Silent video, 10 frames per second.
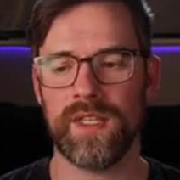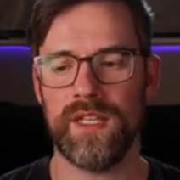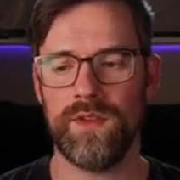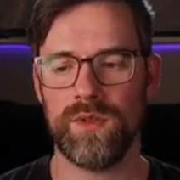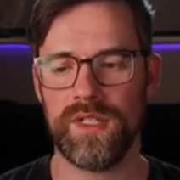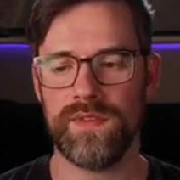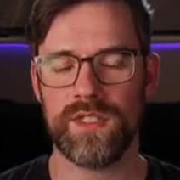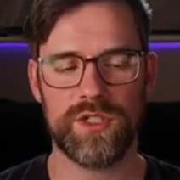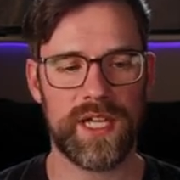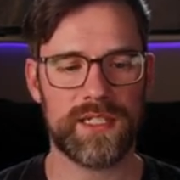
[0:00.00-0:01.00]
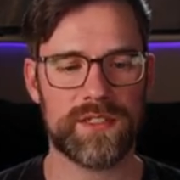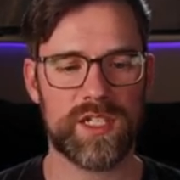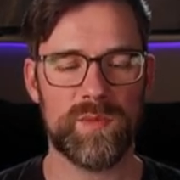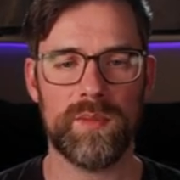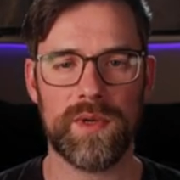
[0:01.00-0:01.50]
If you leave this checked, it's
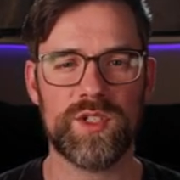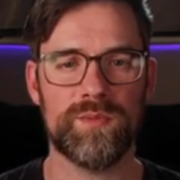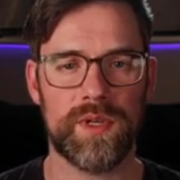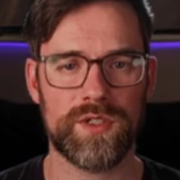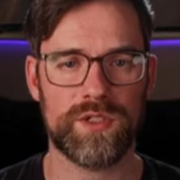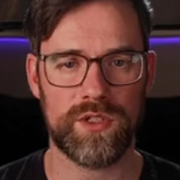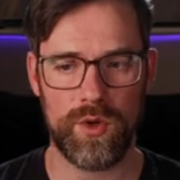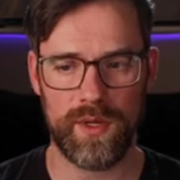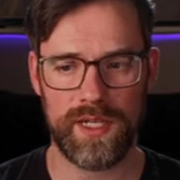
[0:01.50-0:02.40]
going to be much, much slower,